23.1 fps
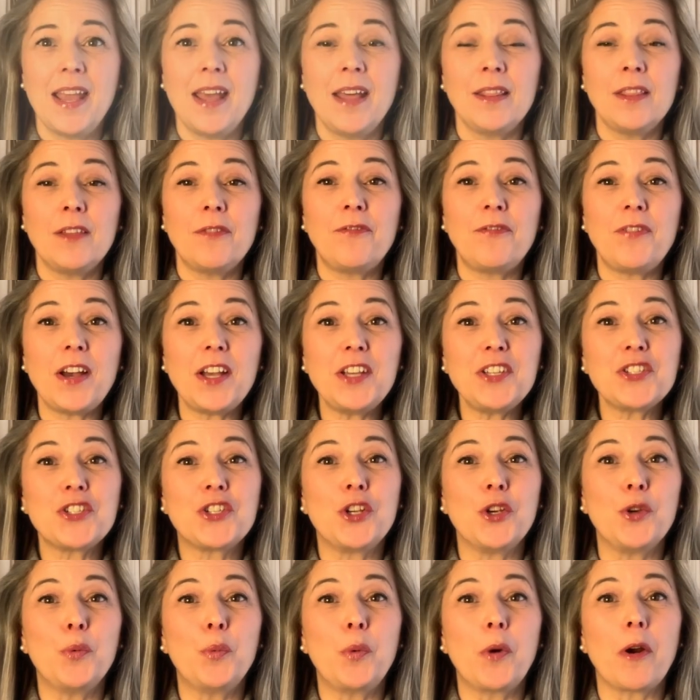The first
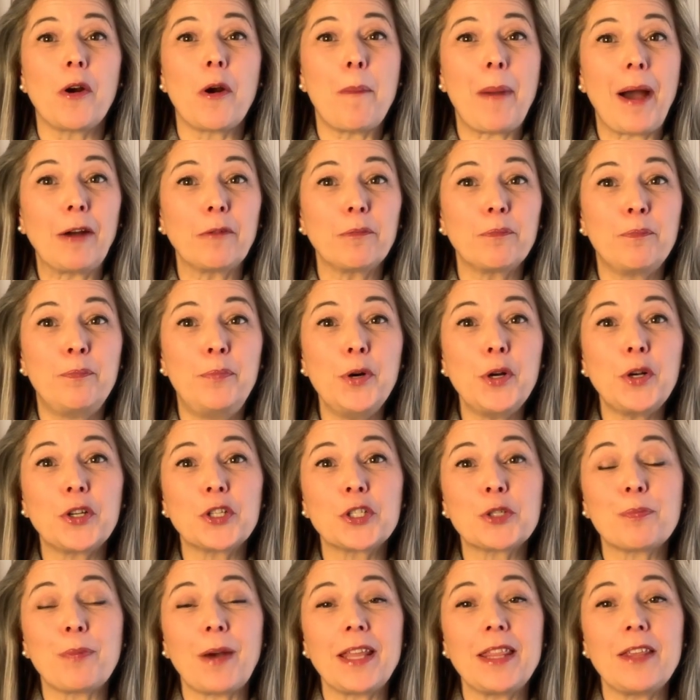two were about
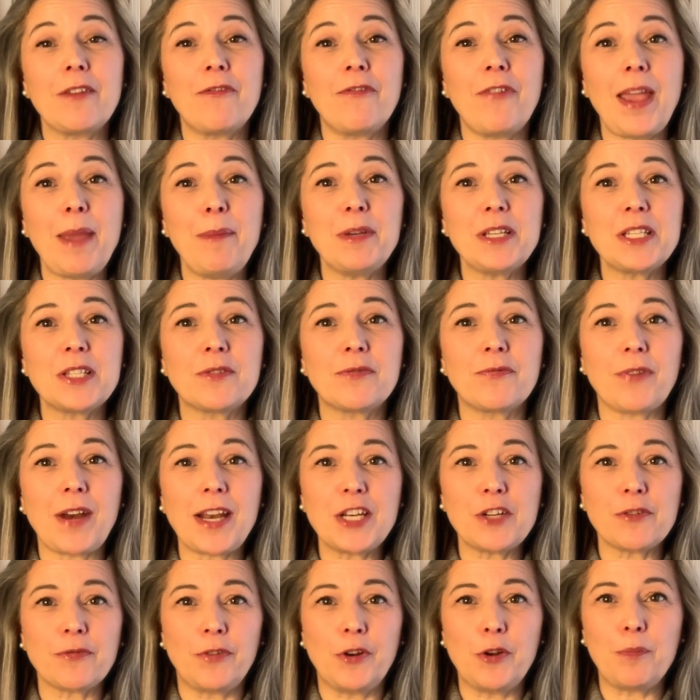books by the famous
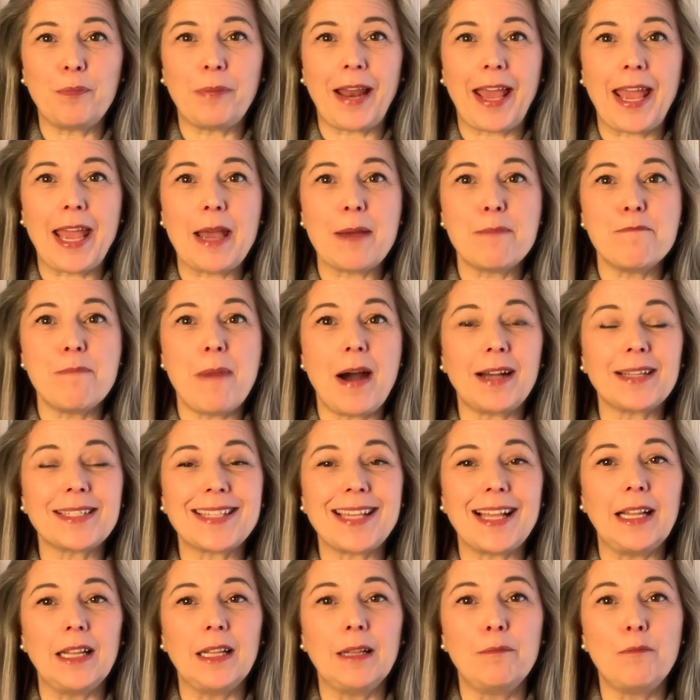French flute player
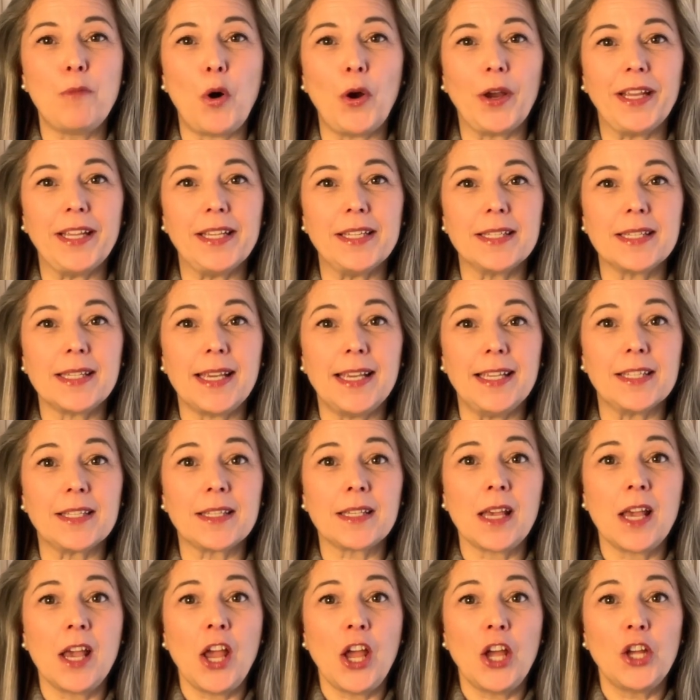Marcel Moyse, his
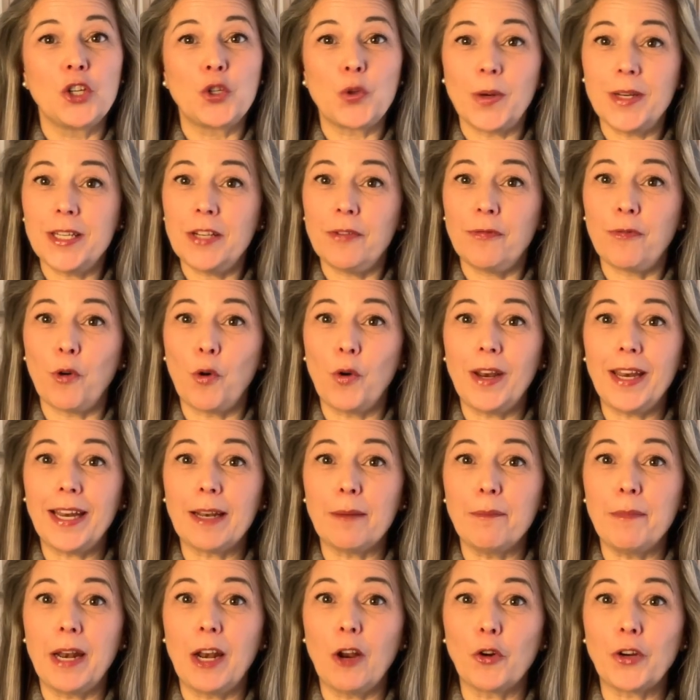24 Little
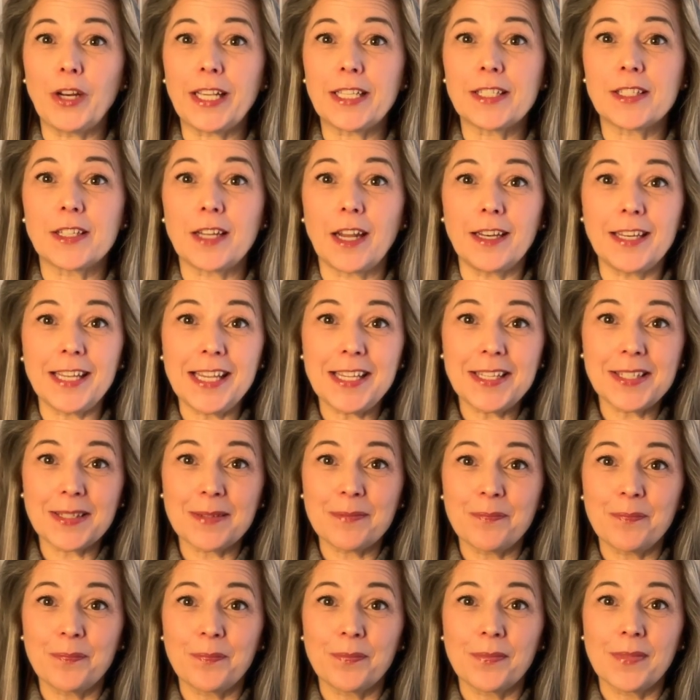Melodic Studies,
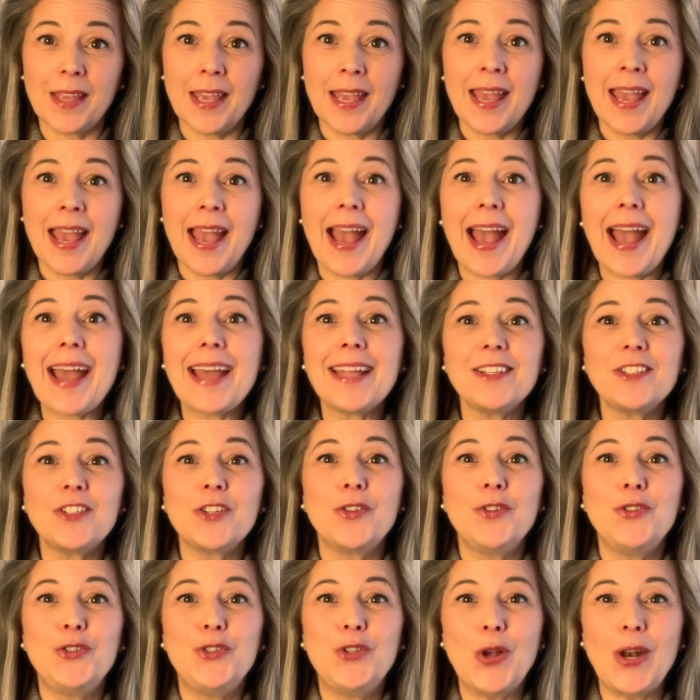and
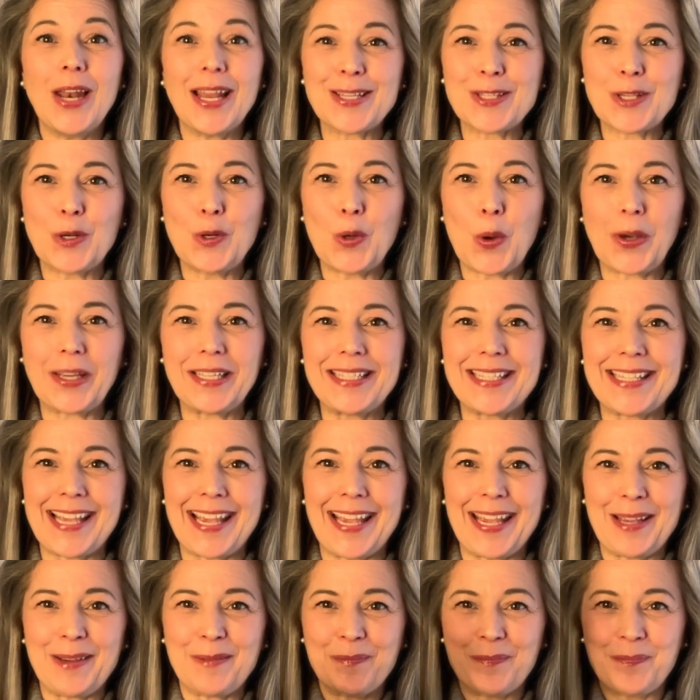De la
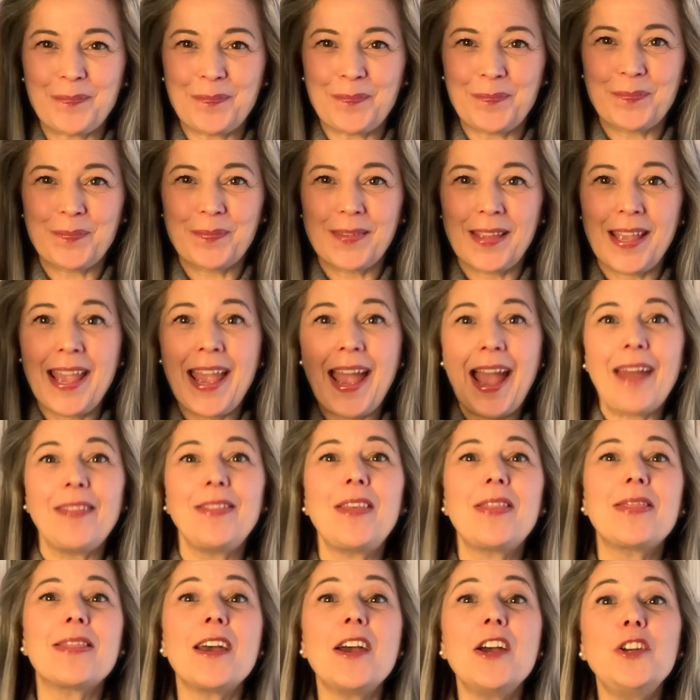Sonorité. And
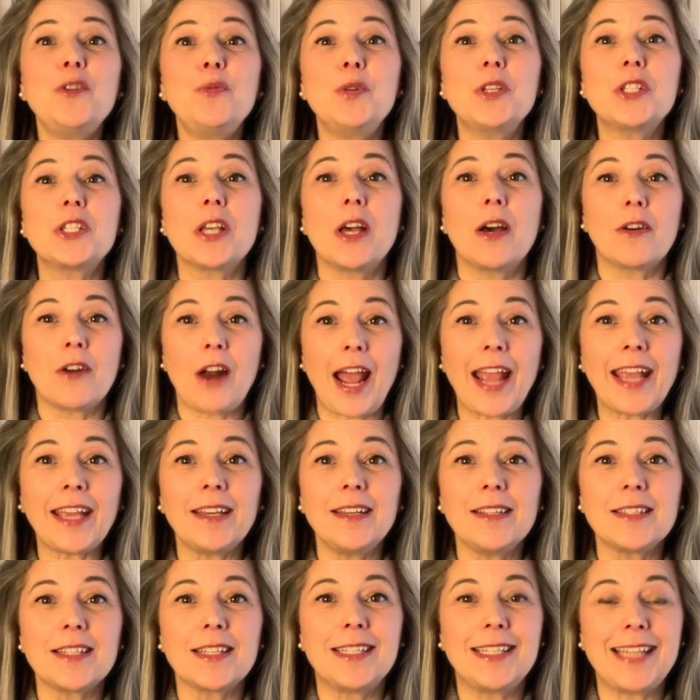the third was
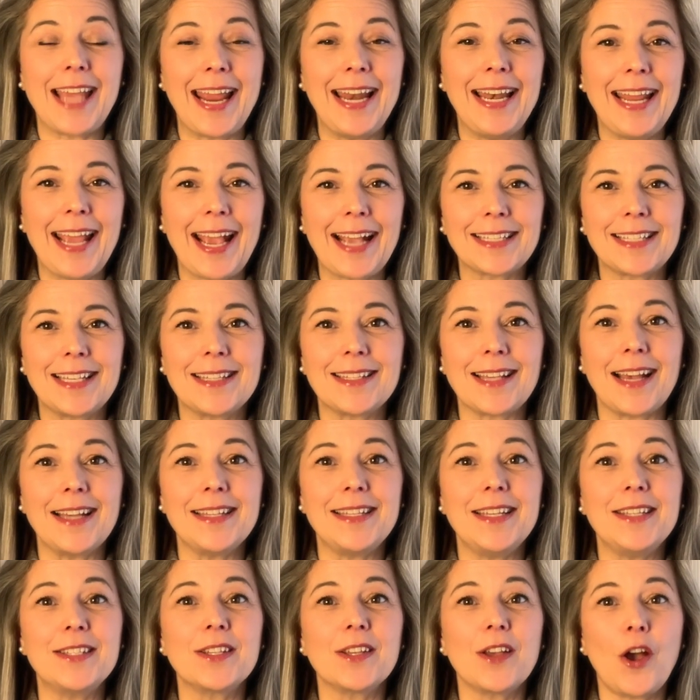Reichert's Daily
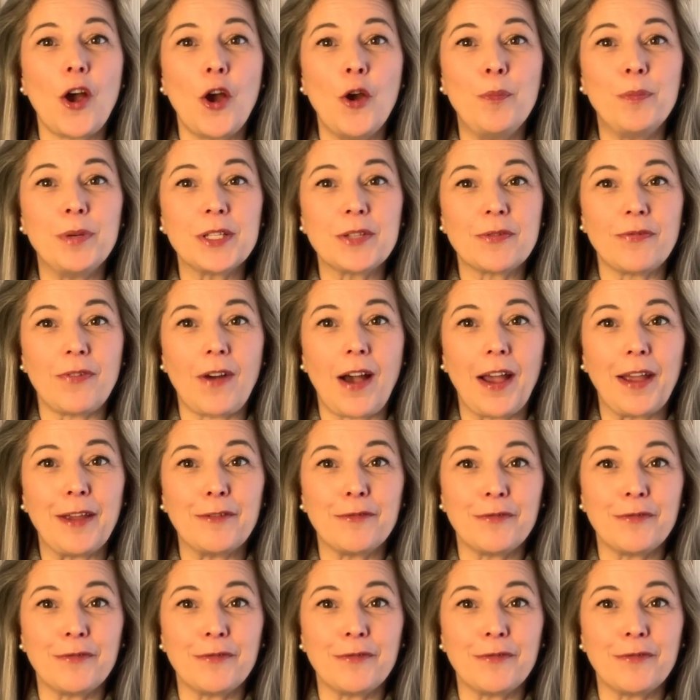Exercises, Opus 5.